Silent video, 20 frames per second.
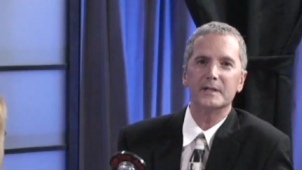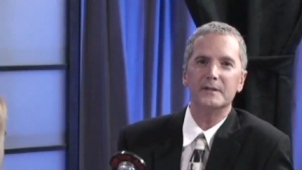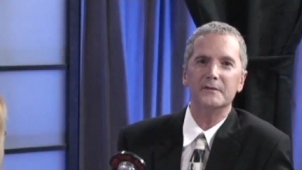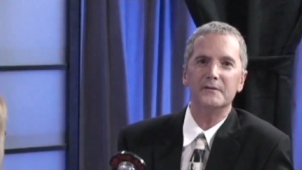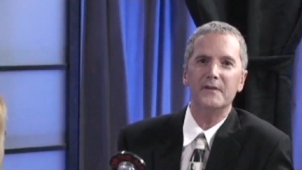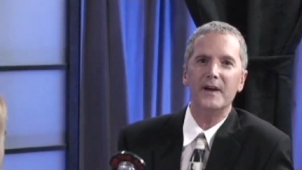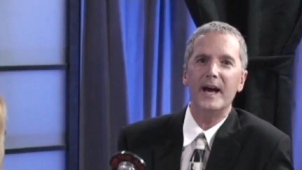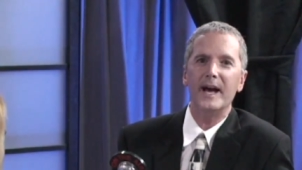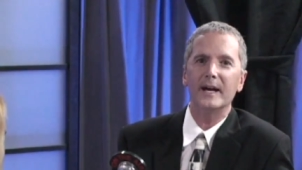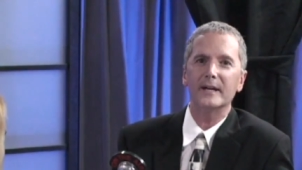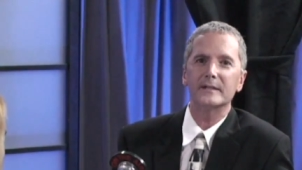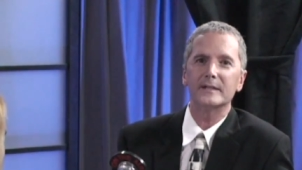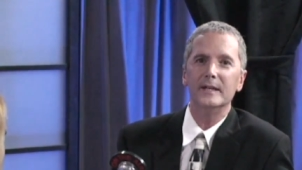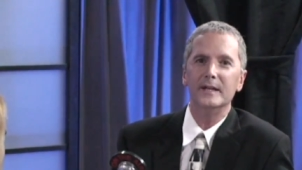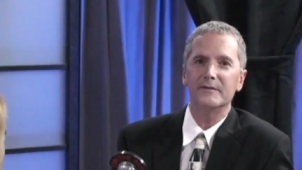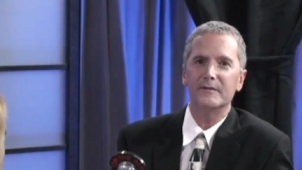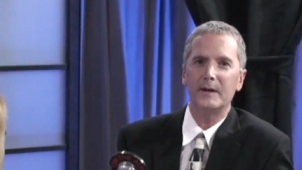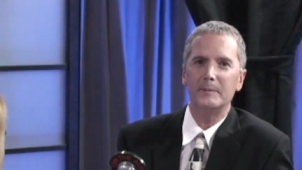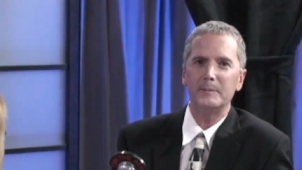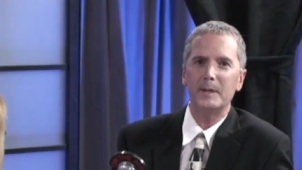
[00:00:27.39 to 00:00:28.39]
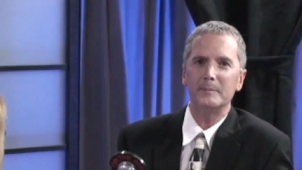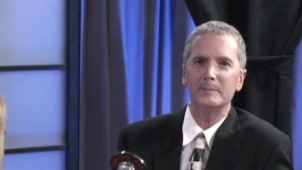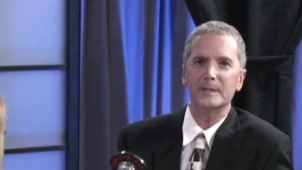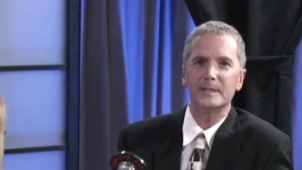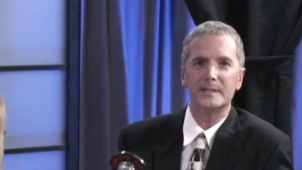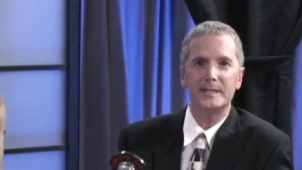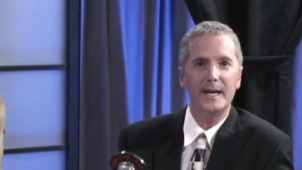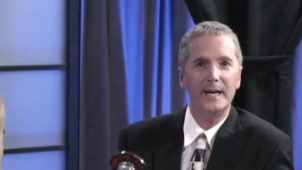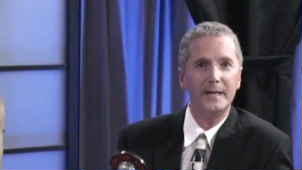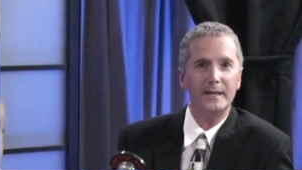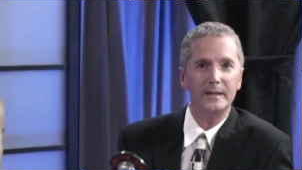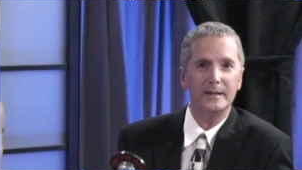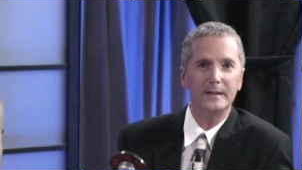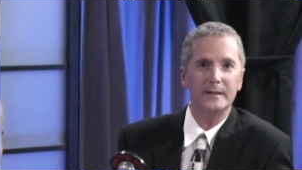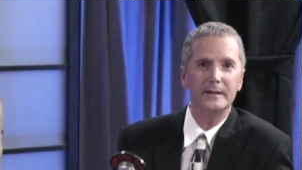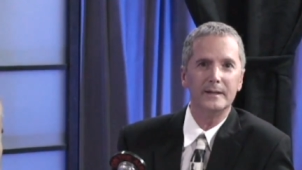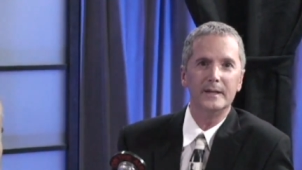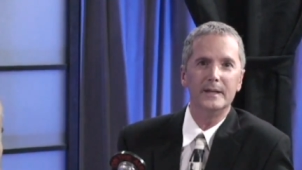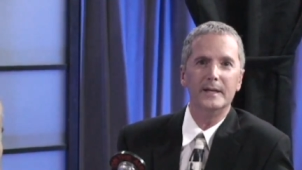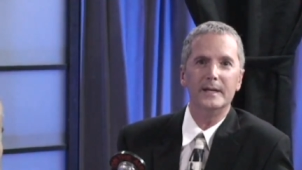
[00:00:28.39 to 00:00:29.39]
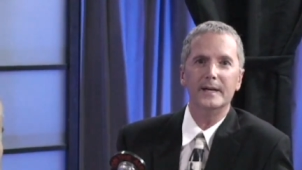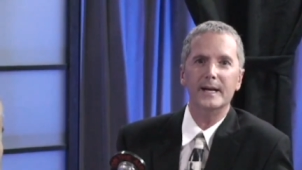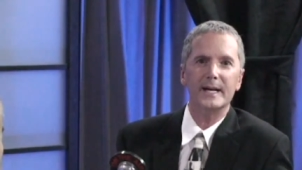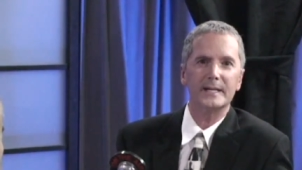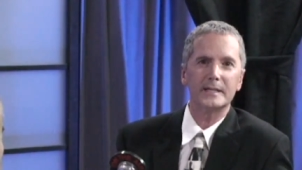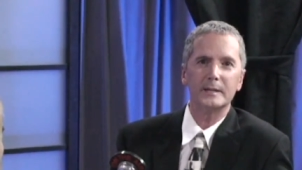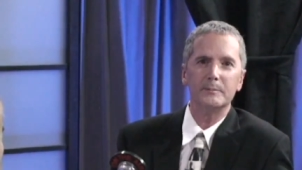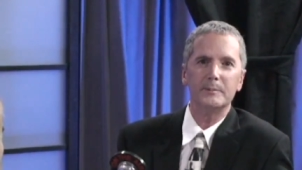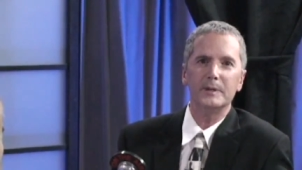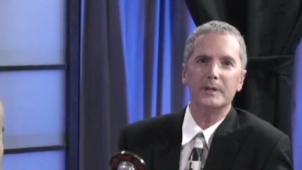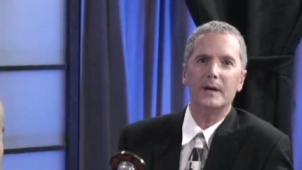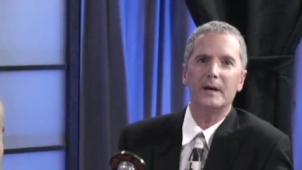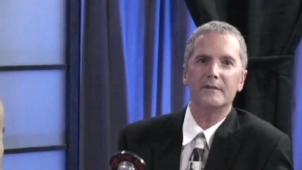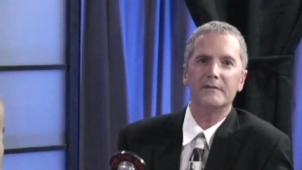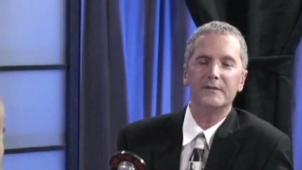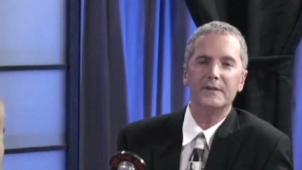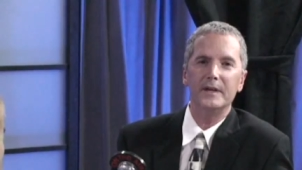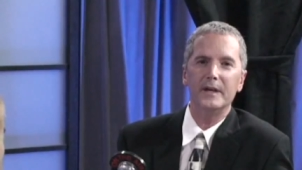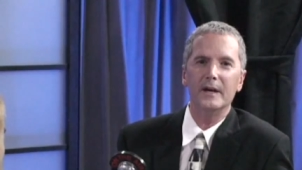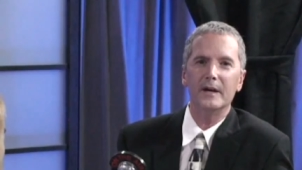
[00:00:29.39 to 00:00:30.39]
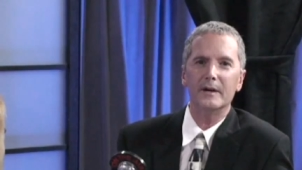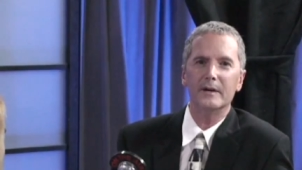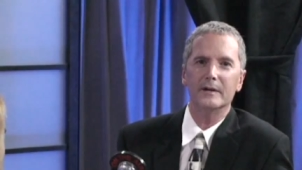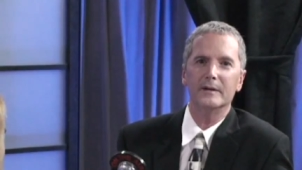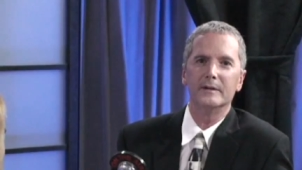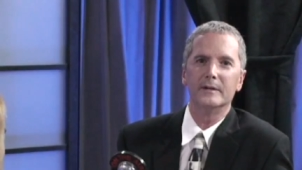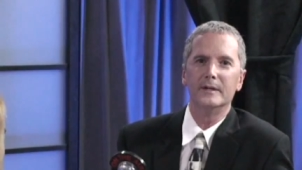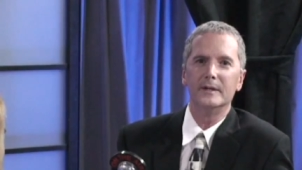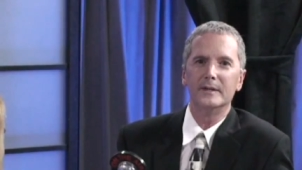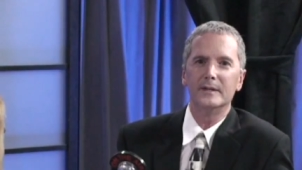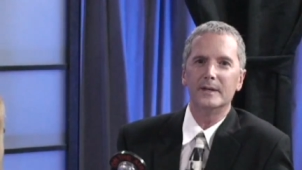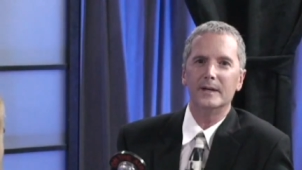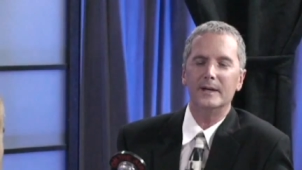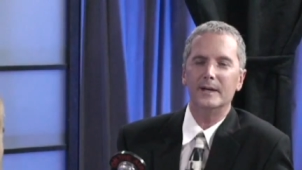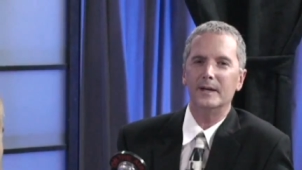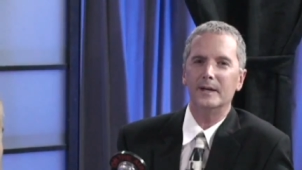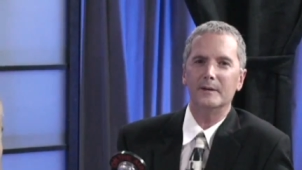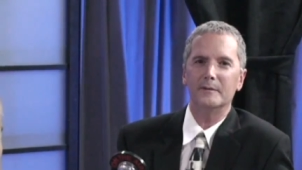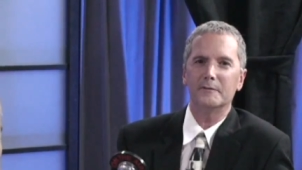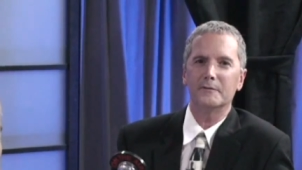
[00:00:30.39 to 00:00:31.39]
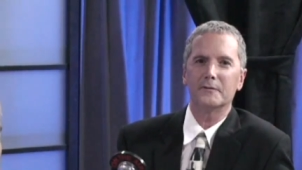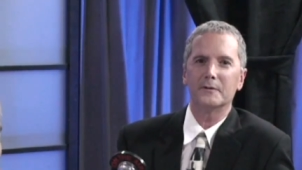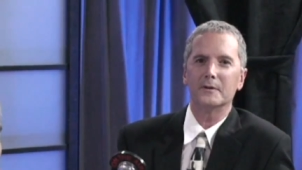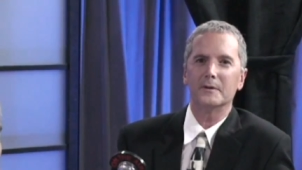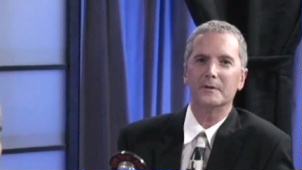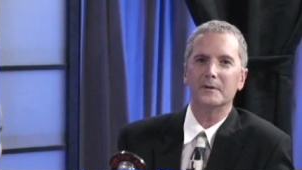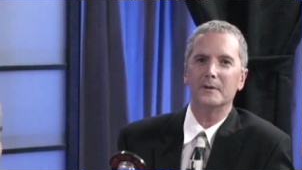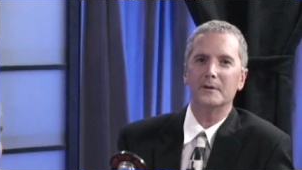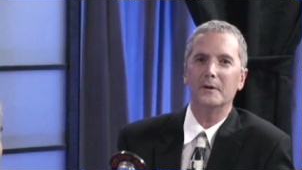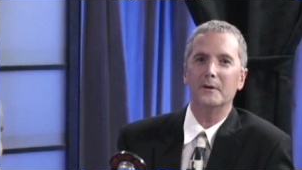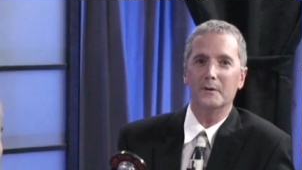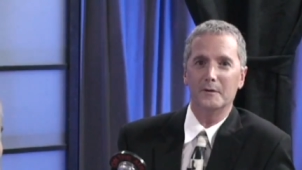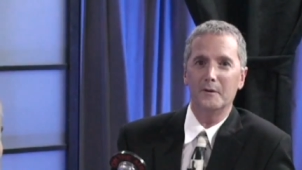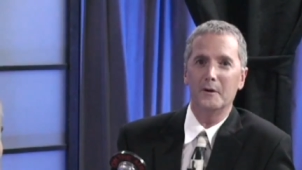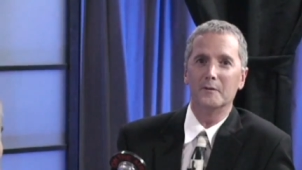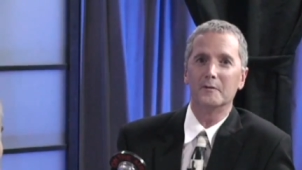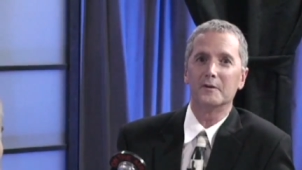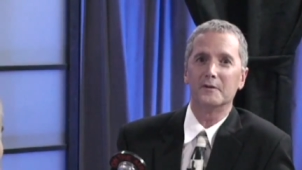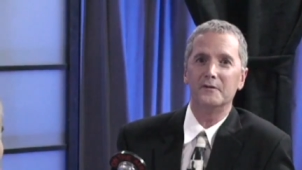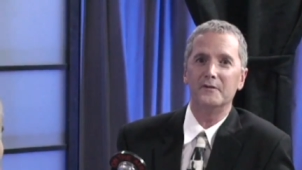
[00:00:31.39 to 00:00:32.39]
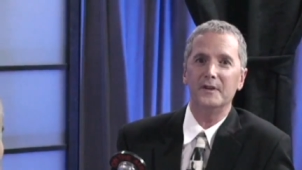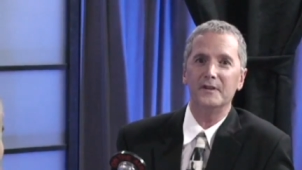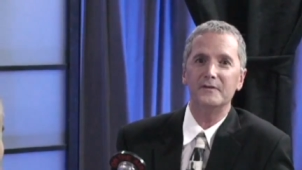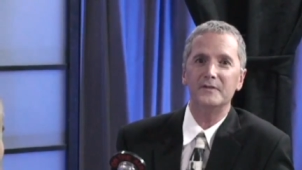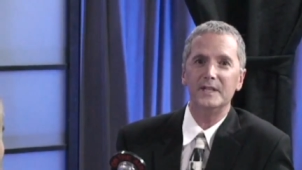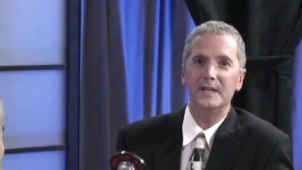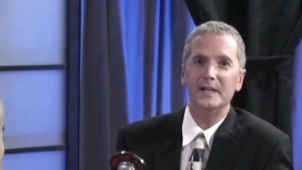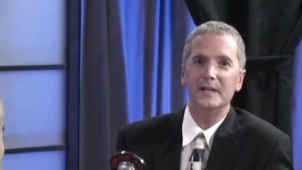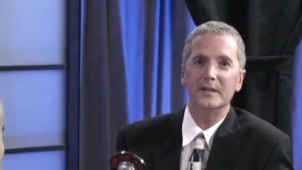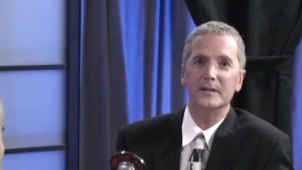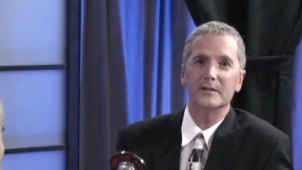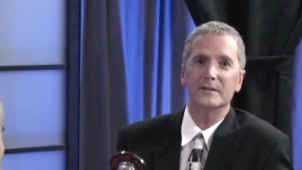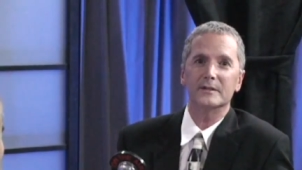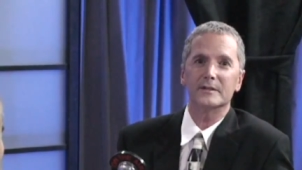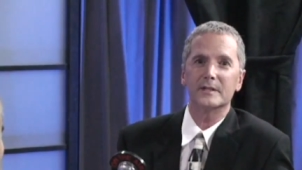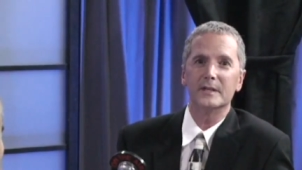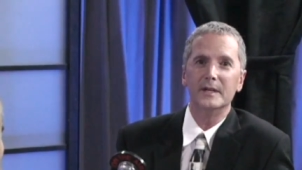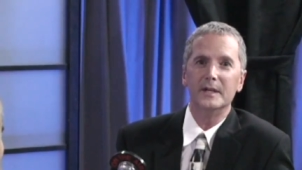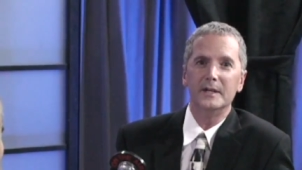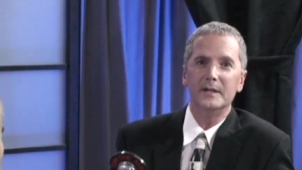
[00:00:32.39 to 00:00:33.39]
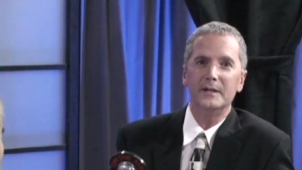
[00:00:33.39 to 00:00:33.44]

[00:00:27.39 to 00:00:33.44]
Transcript: In fact, if I'm not mistaken, it hasn't been off the air uh, for over 50 years.